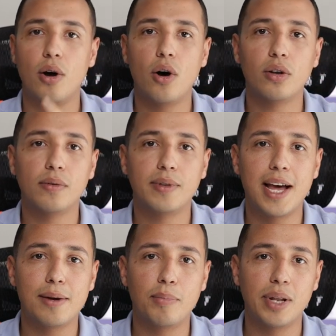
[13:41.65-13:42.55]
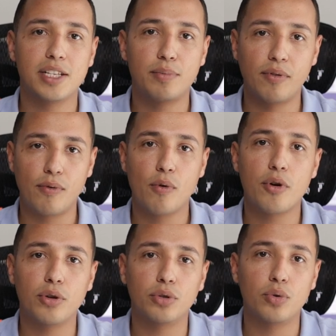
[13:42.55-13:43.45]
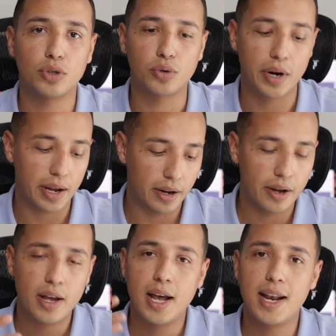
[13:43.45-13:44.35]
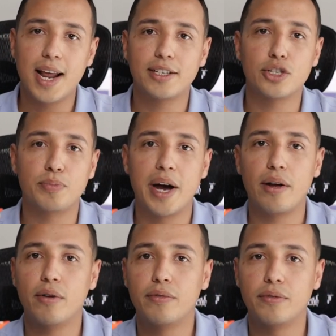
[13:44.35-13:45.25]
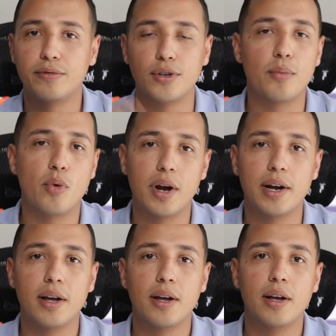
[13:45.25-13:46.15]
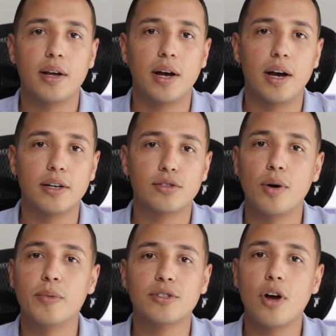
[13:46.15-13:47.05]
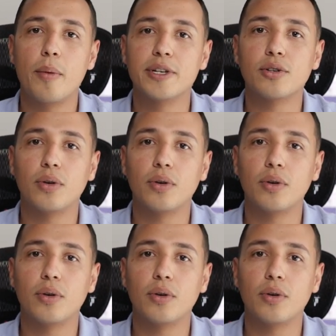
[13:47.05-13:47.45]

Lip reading: all of that in place before you do a trade and not just buy off of someone's comments